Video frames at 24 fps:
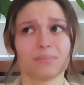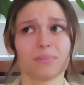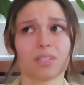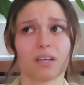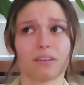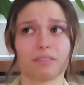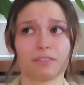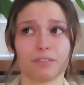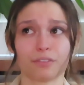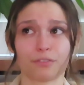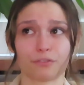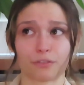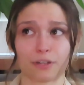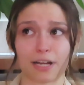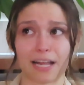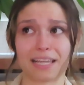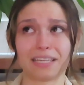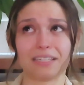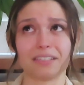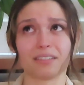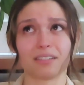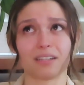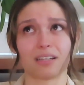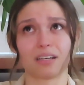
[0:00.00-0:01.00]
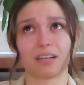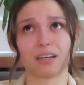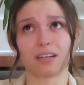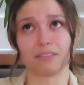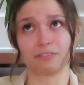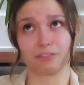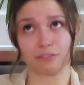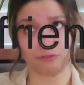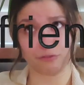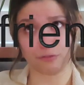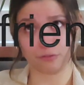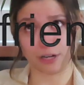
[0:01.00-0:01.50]
of a friend
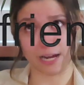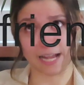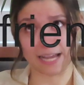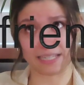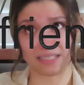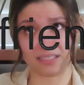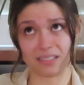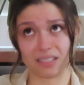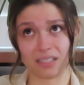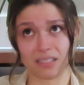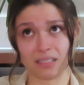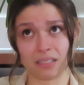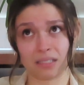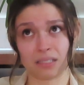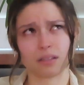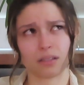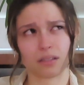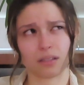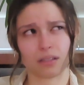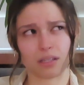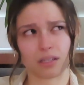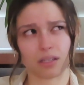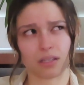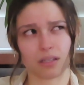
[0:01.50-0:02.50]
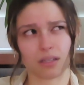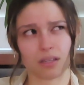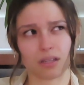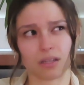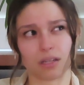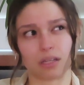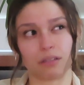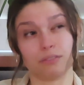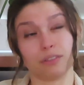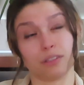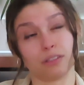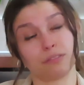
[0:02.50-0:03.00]
of a friend
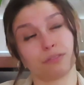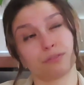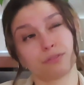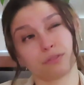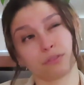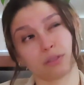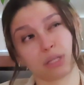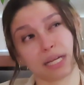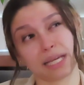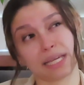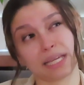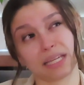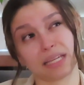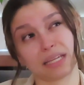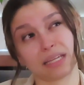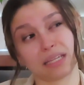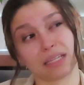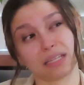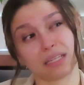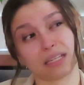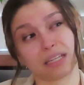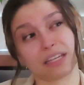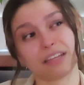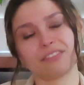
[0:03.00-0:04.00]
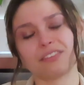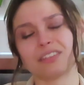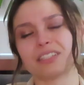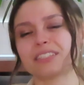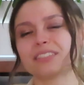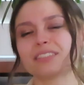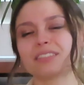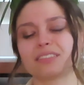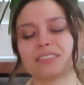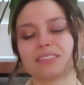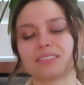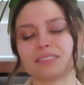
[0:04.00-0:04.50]
of a friend,
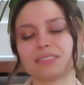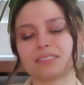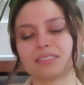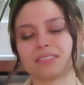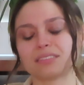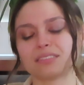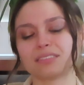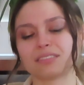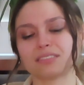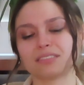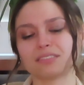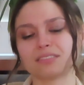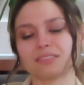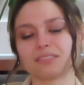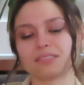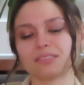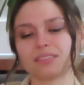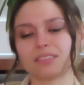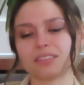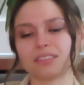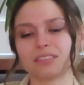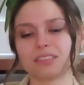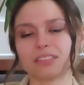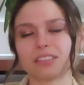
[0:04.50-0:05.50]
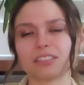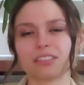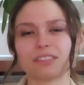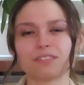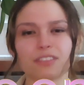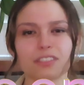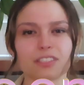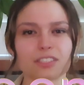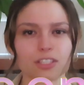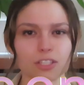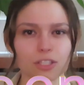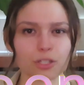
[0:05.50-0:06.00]
if
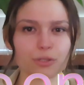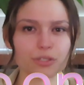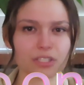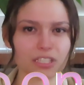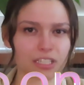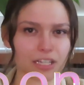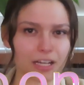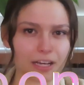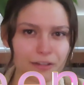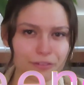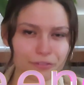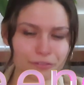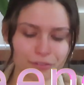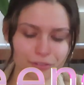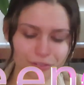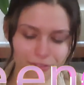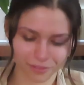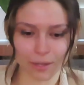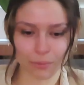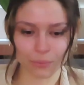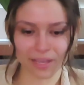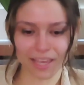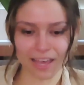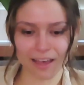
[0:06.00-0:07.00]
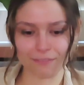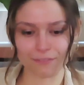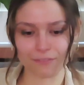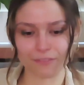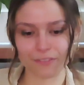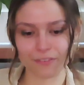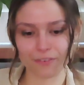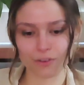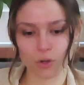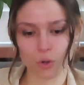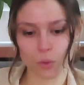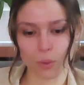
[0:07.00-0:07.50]
it's close enough. Then we
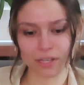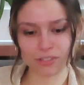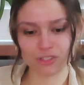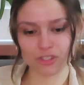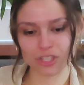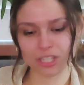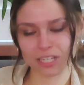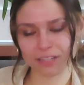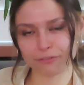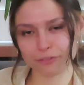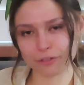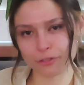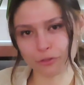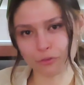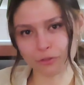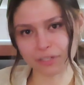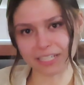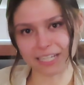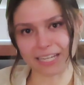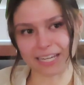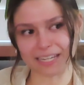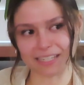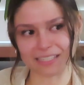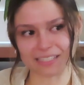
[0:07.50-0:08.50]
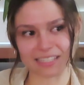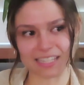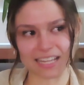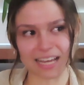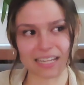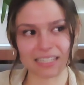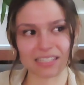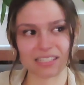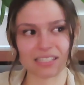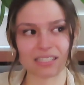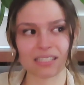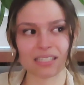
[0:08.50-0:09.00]
have questioning for 3 days.
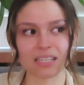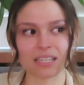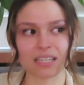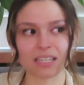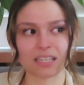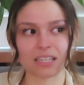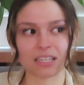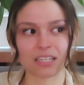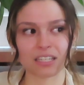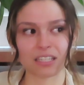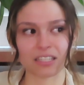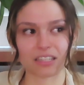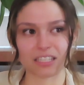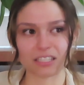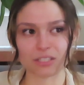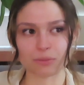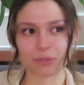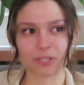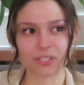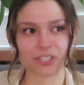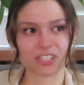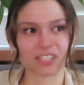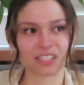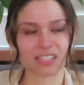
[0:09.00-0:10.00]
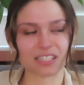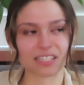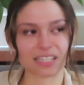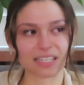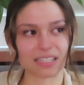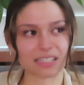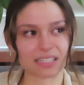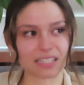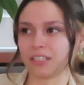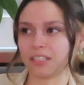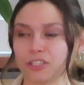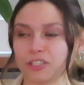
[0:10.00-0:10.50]
That's this person
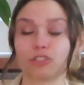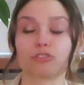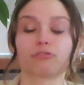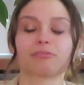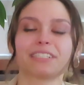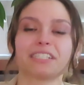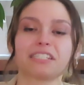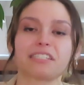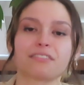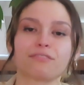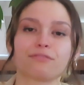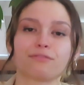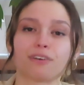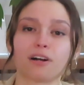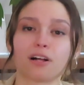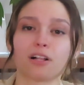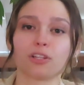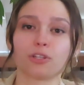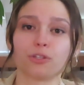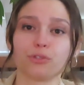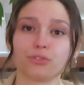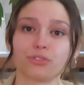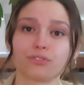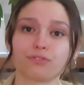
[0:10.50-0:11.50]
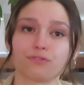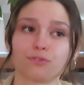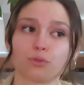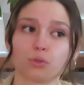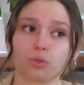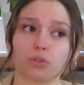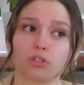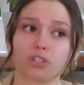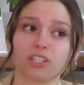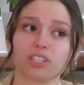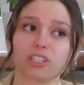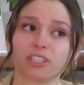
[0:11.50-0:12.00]
sits your recent follows
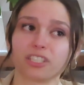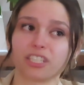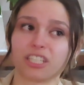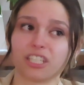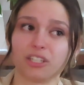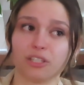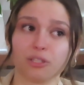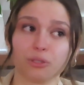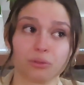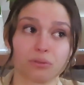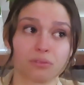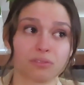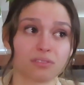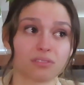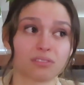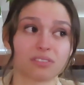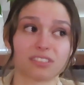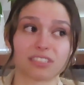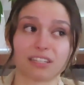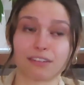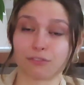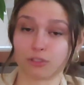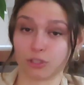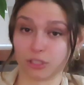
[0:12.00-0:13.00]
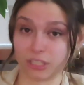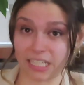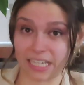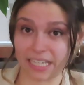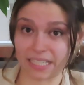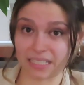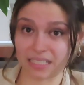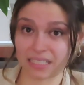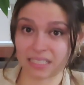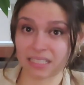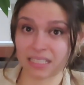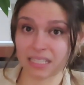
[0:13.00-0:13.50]
for, several
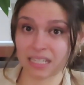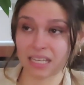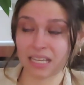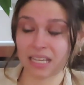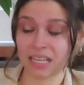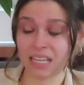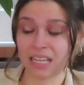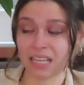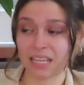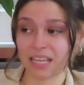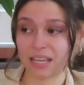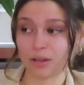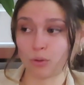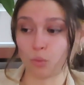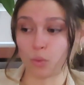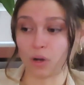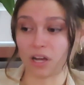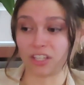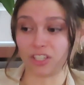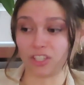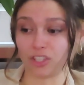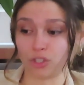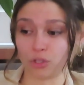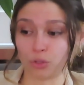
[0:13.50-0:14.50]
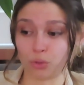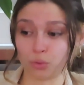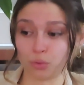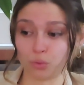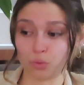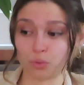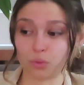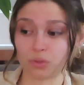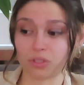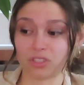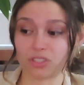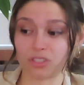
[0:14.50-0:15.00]
days while
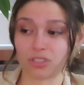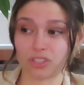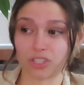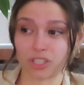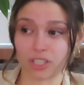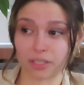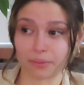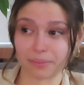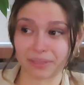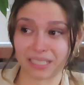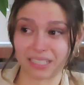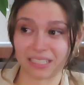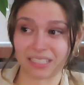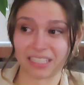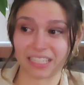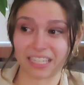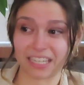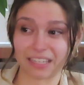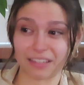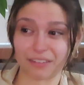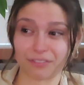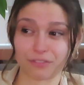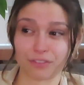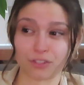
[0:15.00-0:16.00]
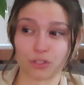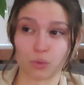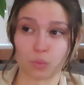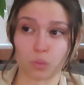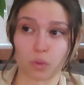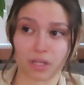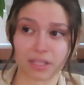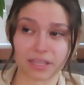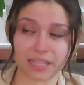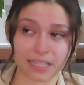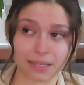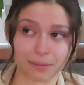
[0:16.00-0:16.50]
you determine if you
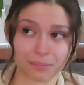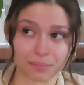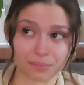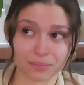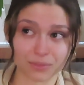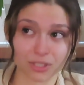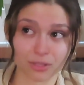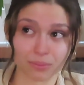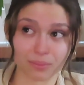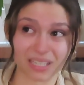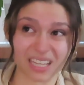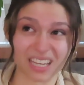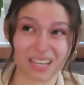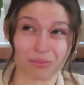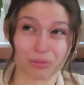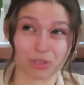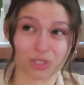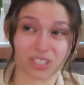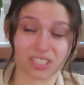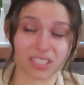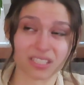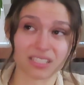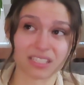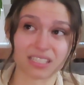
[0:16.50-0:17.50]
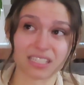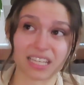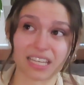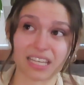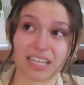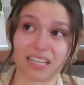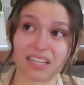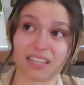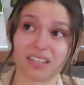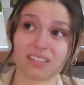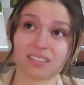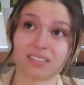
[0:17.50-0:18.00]
want them to be able to
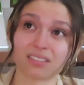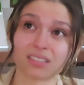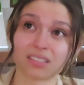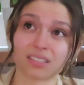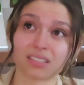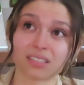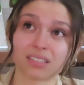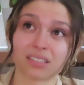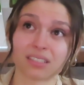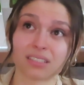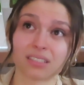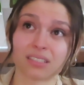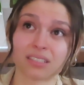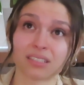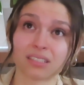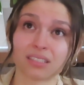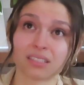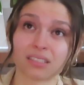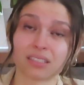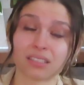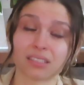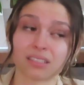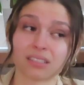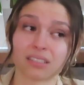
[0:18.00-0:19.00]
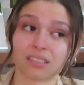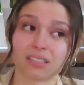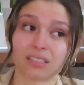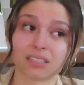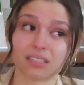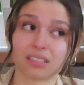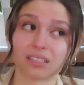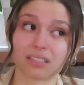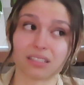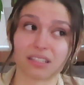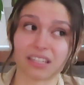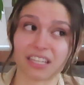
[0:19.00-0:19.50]
see
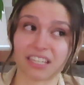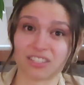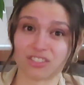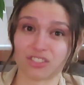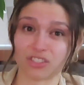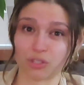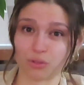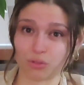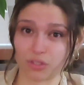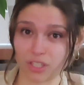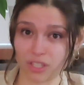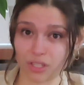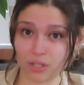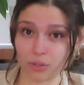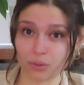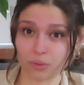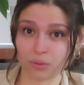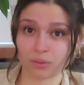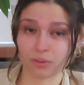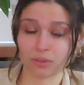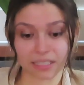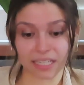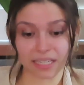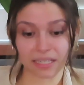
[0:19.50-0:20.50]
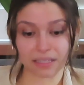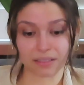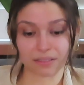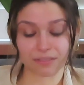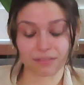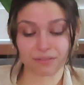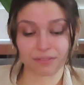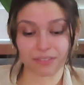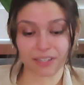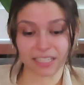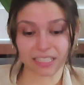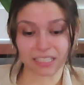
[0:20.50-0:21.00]
the things you do.
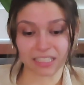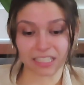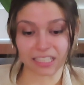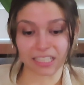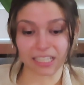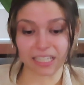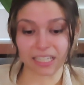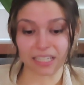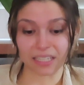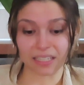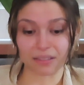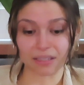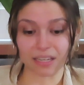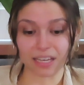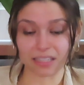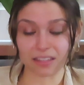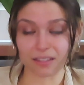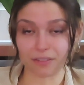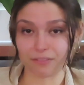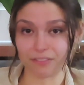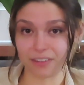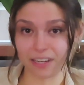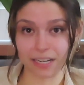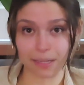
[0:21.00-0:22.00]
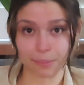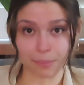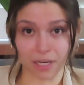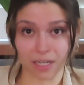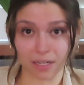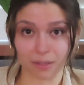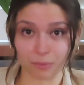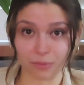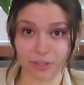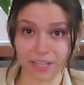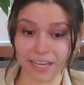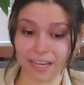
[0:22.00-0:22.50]
Then finally, at the very
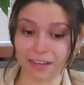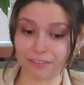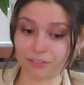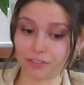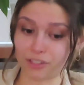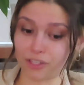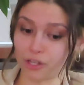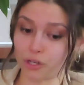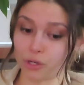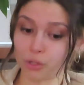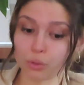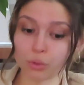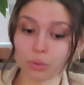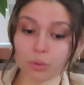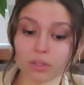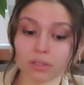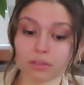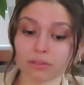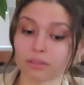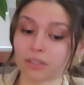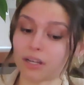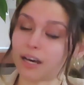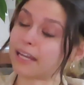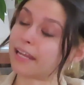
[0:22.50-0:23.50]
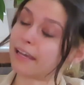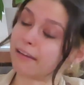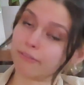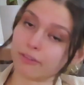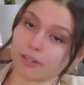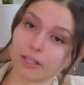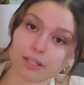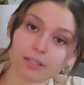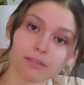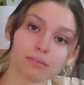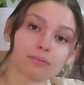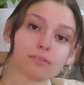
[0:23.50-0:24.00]
bottom, we have no, not
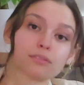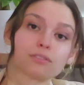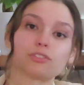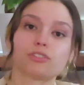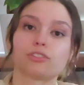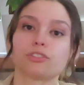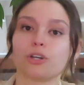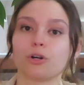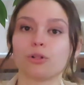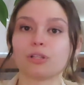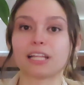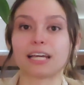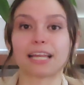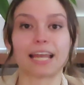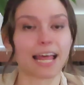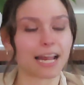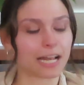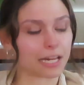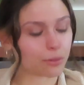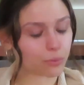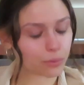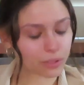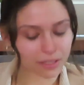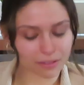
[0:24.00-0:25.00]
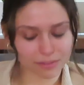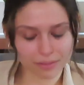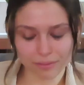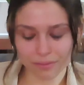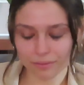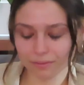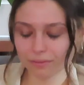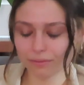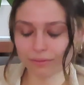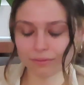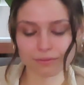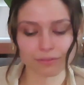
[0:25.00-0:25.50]
ever. Don't let anyone
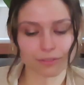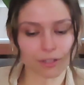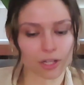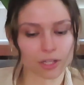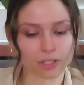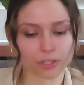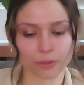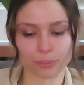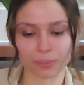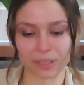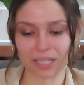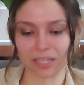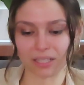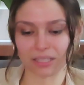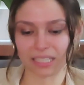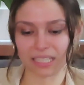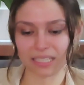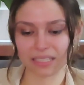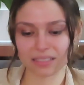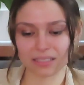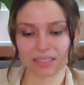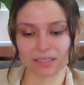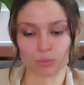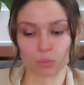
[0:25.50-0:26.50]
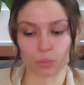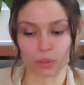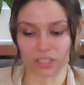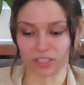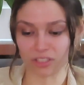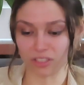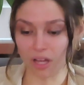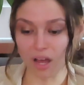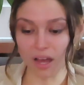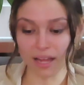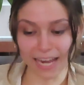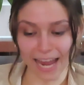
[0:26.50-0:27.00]
follow me on this. Will
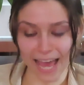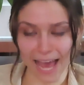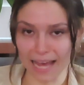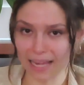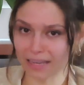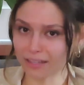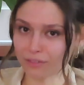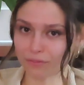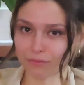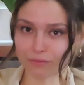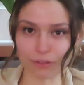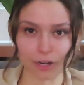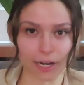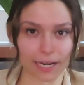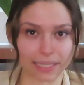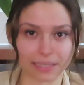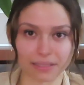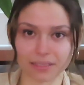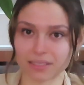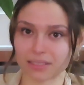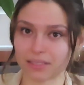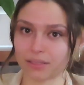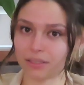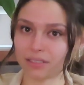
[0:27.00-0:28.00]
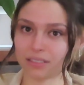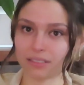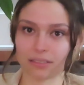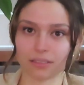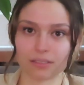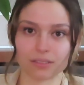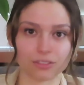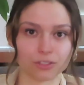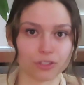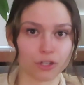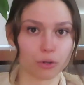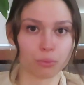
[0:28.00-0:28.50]
not add friends.
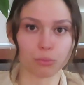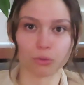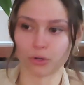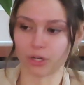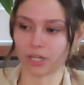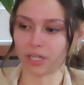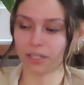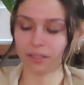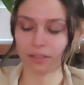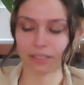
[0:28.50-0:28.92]
No more.